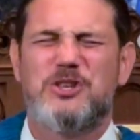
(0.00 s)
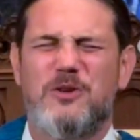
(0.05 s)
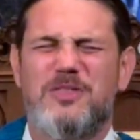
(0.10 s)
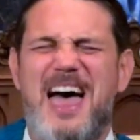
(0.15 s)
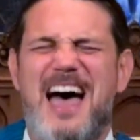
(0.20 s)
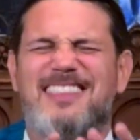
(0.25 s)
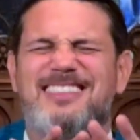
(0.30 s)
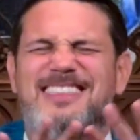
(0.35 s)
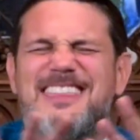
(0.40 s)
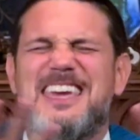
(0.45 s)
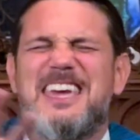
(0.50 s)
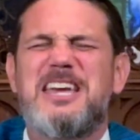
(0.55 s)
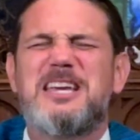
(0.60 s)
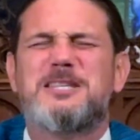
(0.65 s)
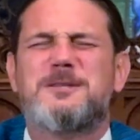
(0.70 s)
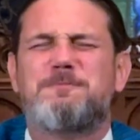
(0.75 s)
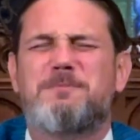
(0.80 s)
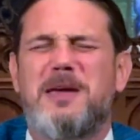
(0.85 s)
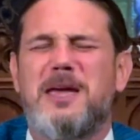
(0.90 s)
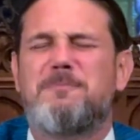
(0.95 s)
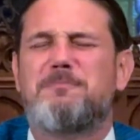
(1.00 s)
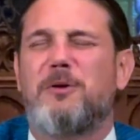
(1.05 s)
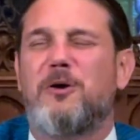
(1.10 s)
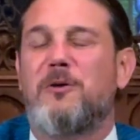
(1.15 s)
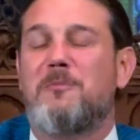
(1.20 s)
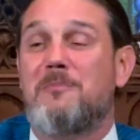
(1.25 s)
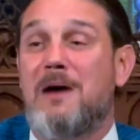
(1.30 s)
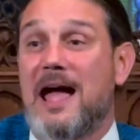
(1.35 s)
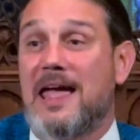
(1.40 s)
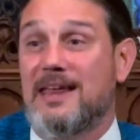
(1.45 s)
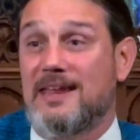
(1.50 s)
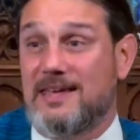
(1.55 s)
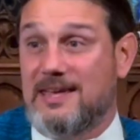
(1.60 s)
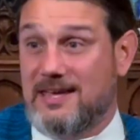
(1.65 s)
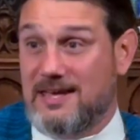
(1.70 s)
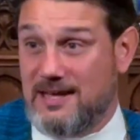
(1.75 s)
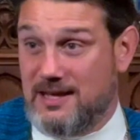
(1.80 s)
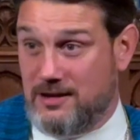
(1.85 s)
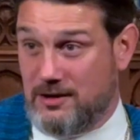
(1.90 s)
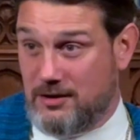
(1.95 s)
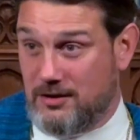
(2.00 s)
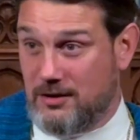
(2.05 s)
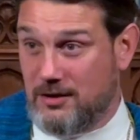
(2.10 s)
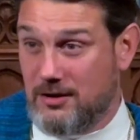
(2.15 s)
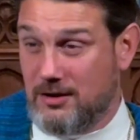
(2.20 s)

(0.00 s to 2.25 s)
so that these people might hear.